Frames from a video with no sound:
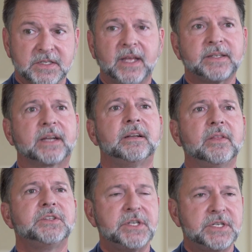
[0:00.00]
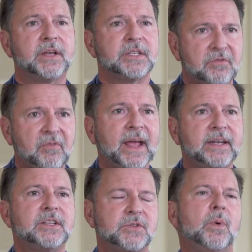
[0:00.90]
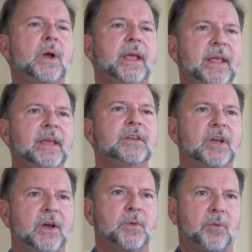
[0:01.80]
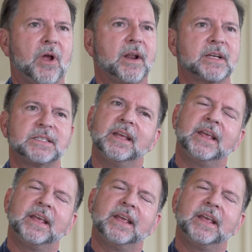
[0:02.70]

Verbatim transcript: that technology does find its way into other products.